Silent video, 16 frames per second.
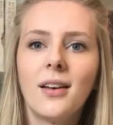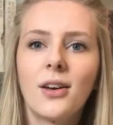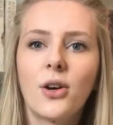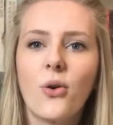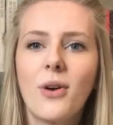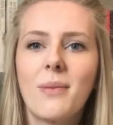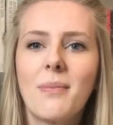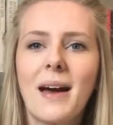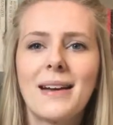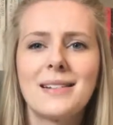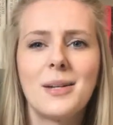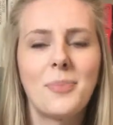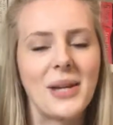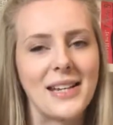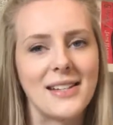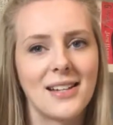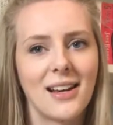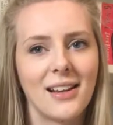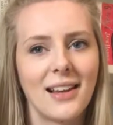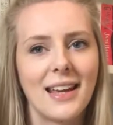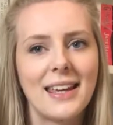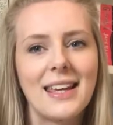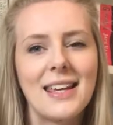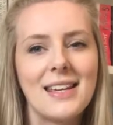Going back to Peeta,
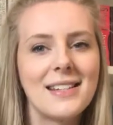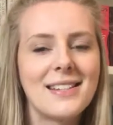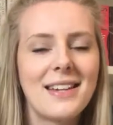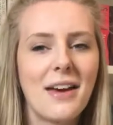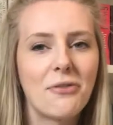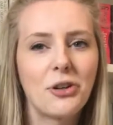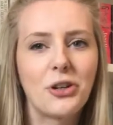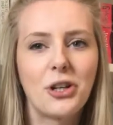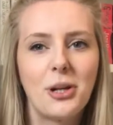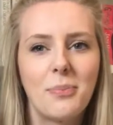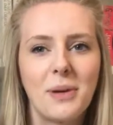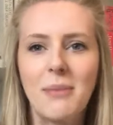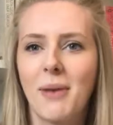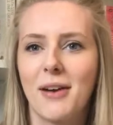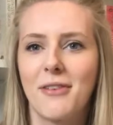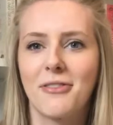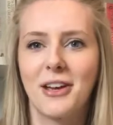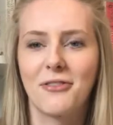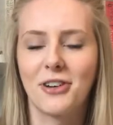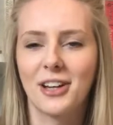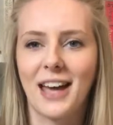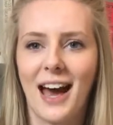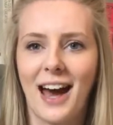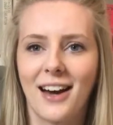like, he's never going to be my
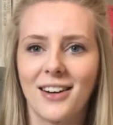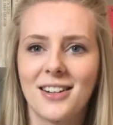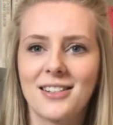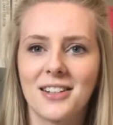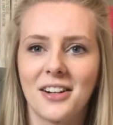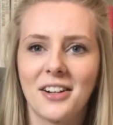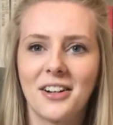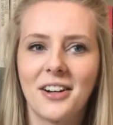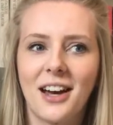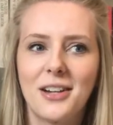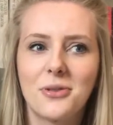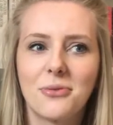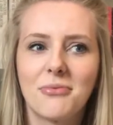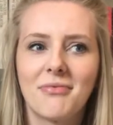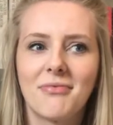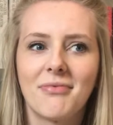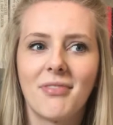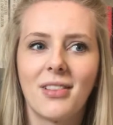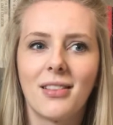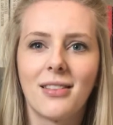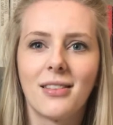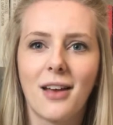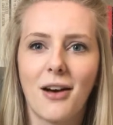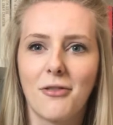favourite character. I don't
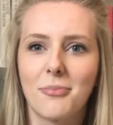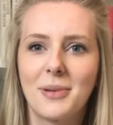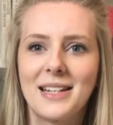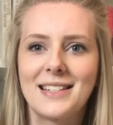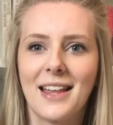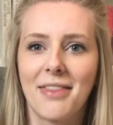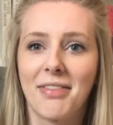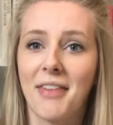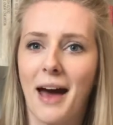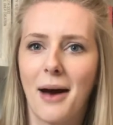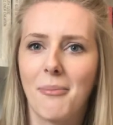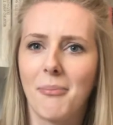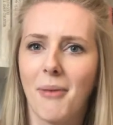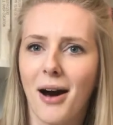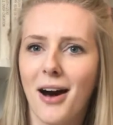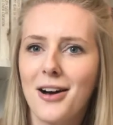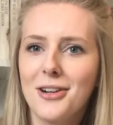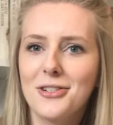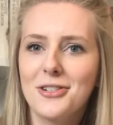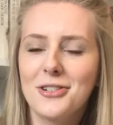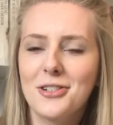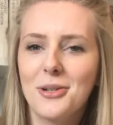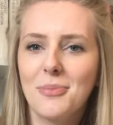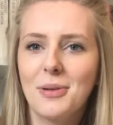love Peeta that
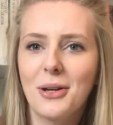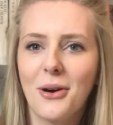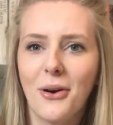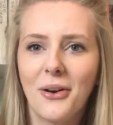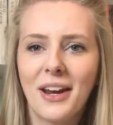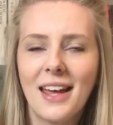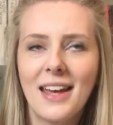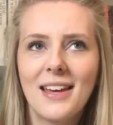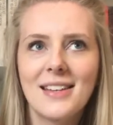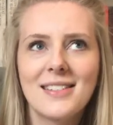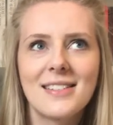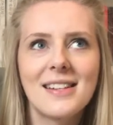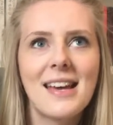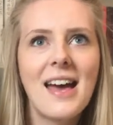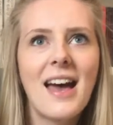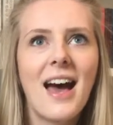much, to be honest.